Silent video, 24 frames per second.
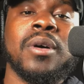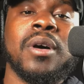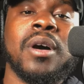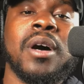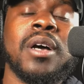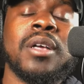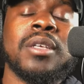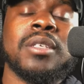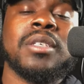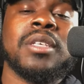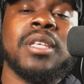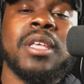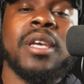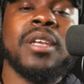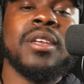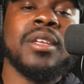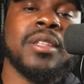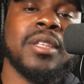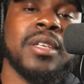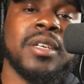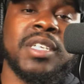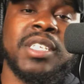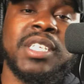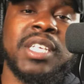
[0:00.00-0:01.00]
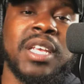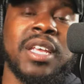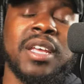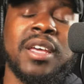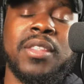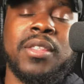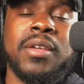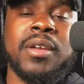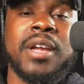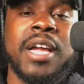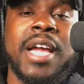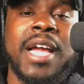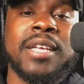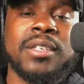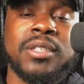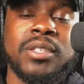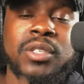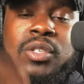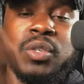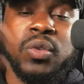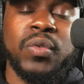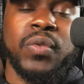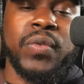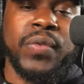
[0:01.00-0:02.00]
us getting there together as
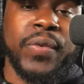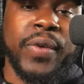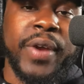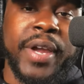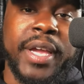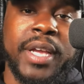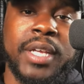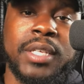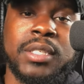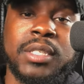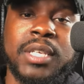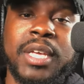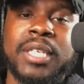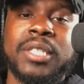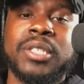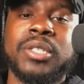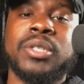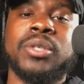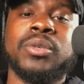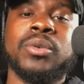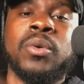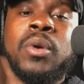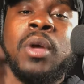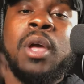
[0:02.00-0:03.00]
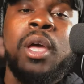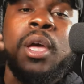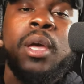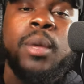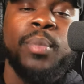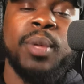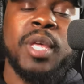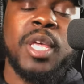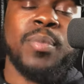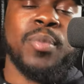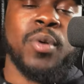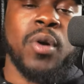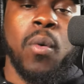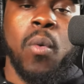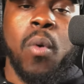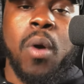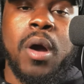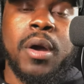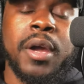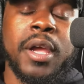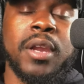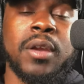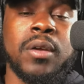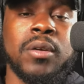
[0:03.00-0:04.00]
two friends, as two people
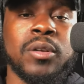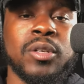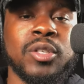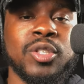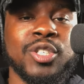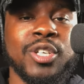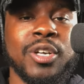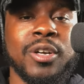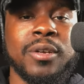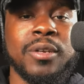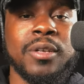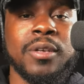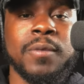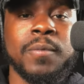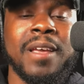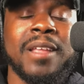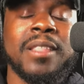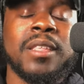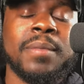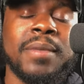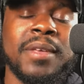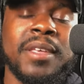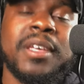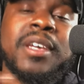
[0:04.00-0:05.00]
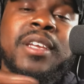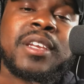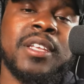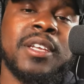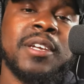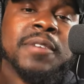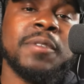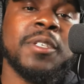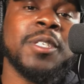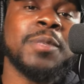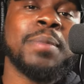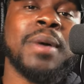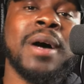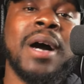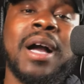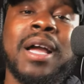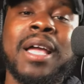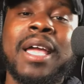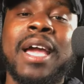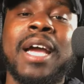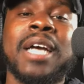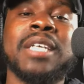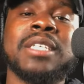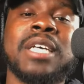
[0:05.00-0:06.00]
walking on a journey. At the beginning of this
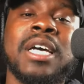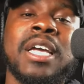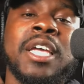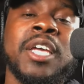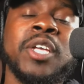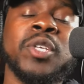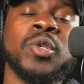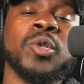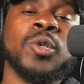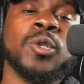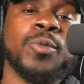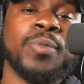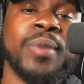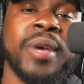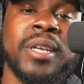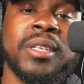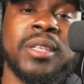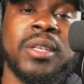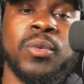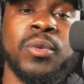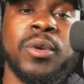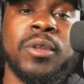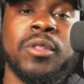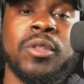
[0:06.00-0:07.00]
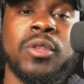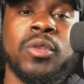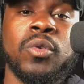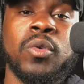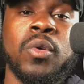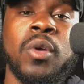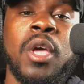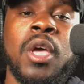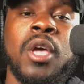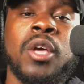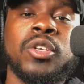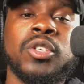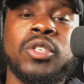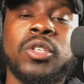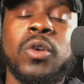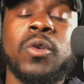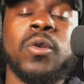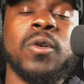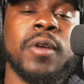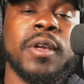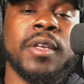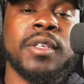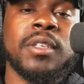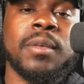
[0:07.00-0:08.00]
podcast, I introspected with you
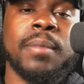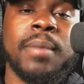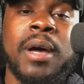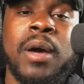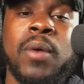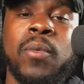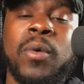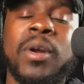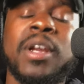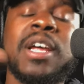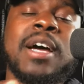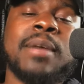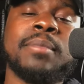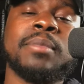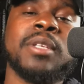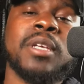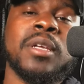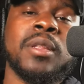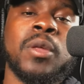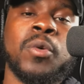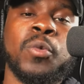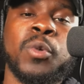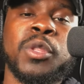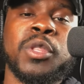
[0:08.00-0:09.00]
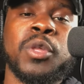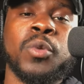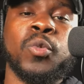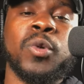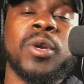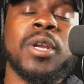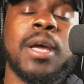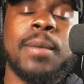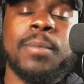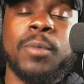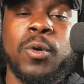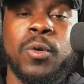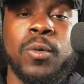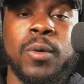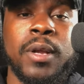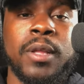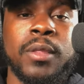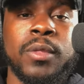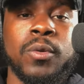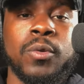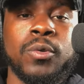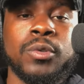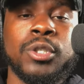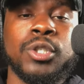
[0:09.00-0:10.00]
stories about what I'm dealing with and what I'm
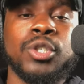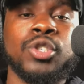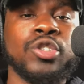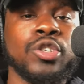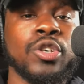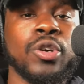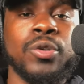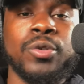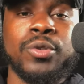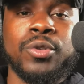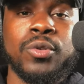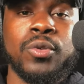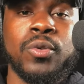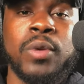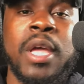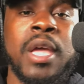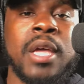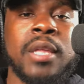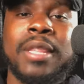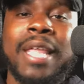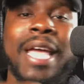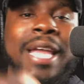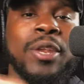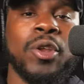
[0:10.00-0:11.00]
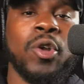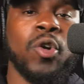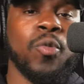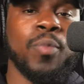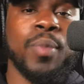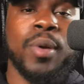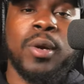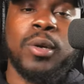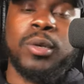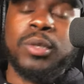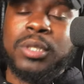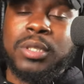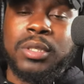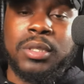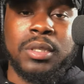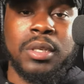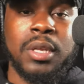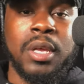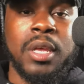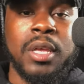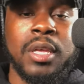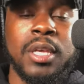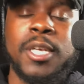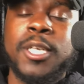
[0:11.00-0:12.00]
going through to show you that no
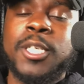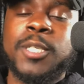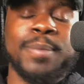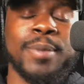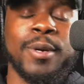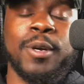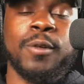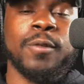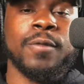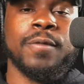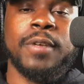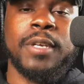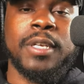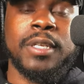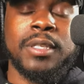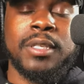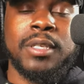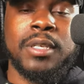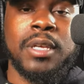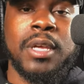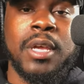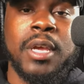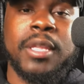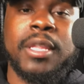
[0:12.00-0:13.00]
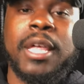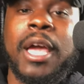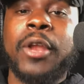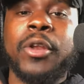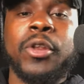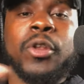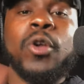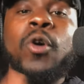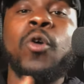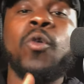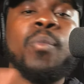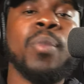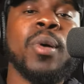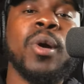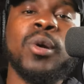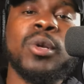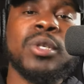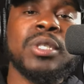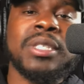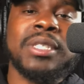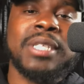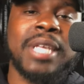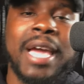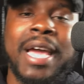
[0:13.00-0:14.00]
person is perfect, that no
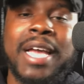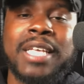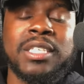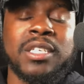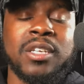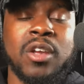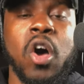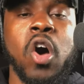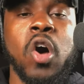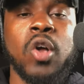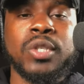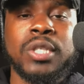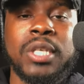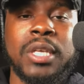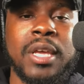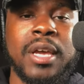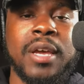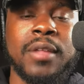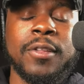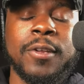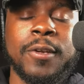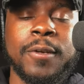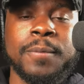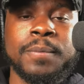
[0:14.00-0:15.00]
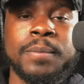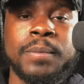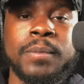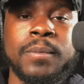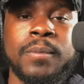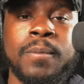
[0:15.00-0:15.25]
person has it all together.